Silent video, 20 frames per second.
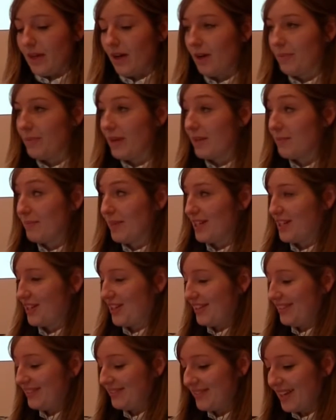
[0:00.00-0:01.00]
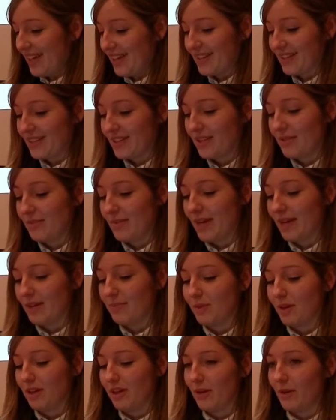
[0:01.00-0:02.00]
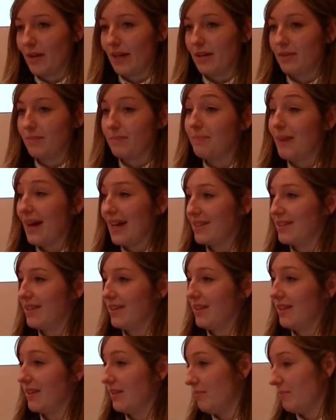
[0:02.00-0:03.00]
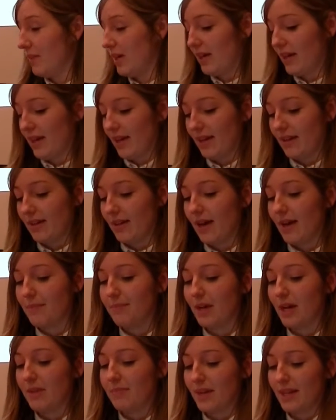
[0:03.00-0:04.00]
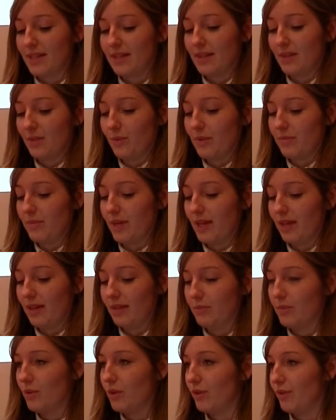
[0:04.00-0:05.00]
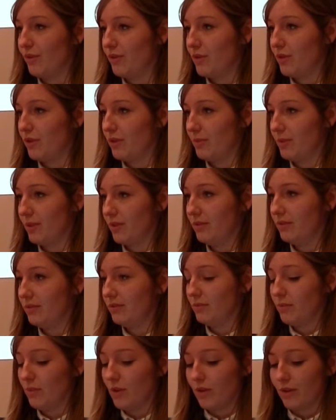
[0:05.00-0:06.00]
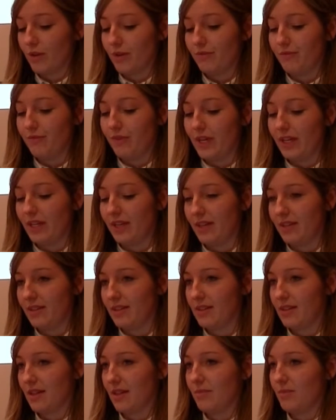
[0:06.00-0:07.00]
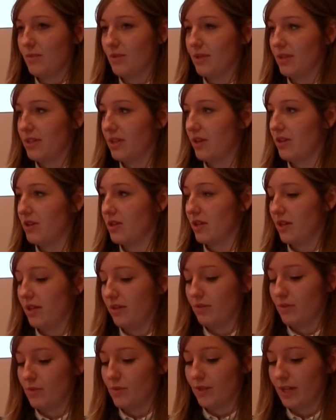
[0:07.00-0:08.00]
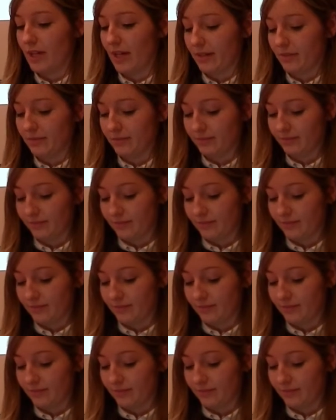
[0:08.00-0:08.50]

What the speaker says: Our big mission is to make borrowing better than buying, and by better we mean more affordable, more convenient, and more socially rewarding.